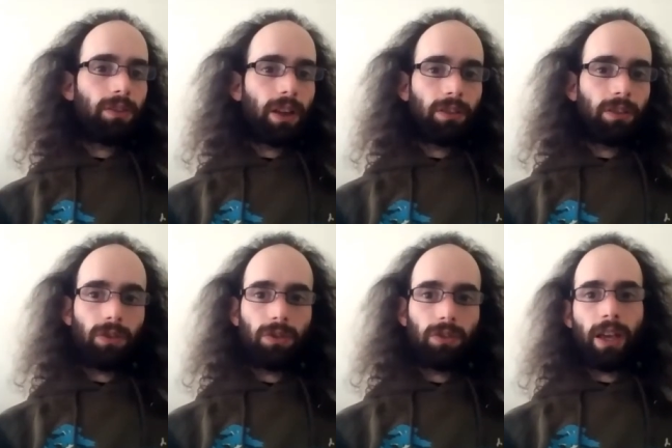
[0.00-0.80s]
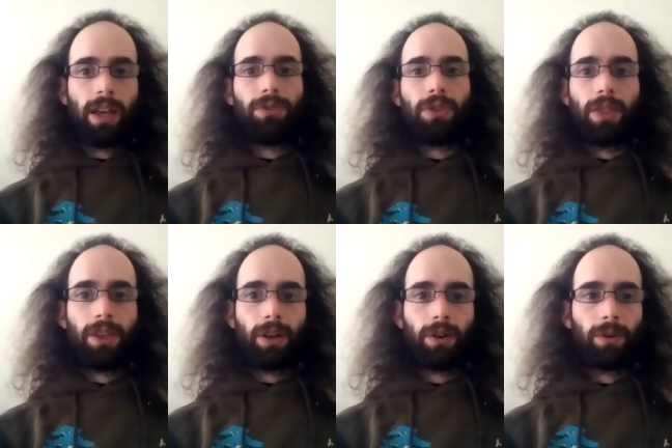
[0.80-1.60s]
as you said, that
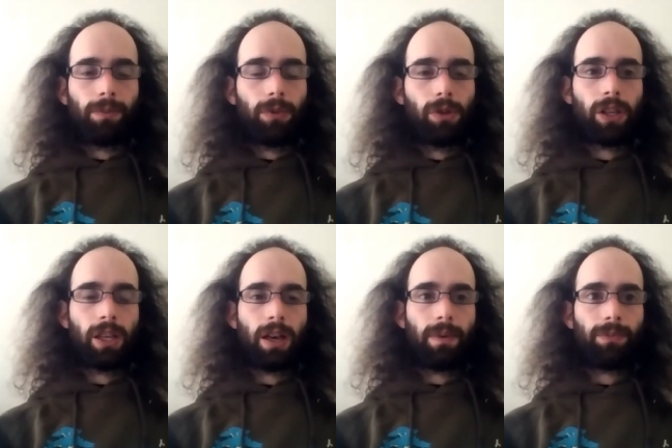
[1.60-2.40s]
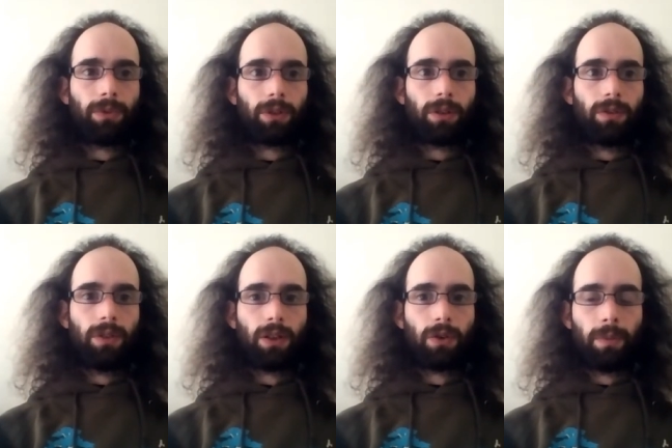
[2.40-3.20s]
they are looking at
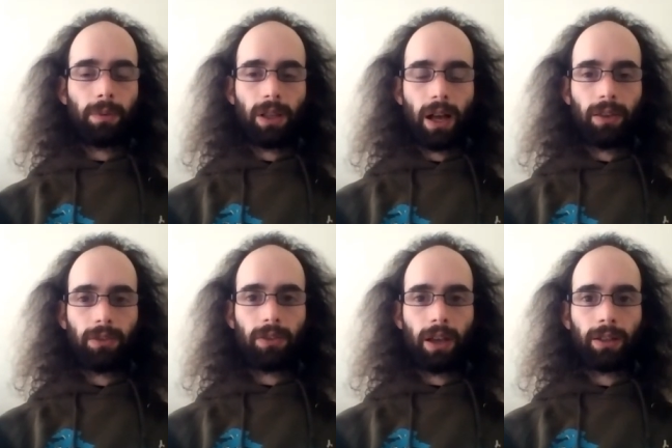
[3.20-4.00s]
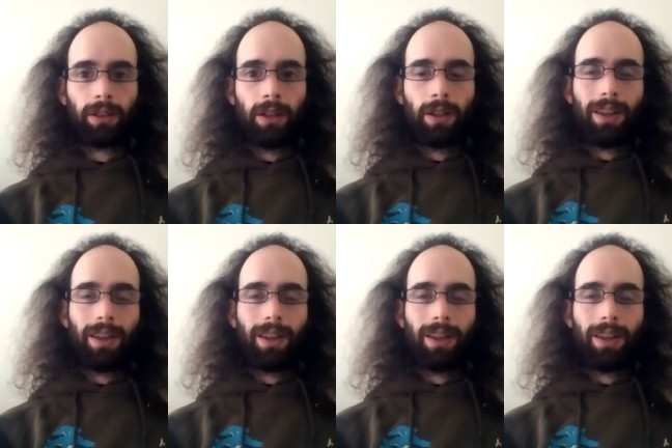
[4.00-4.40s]
decriminalising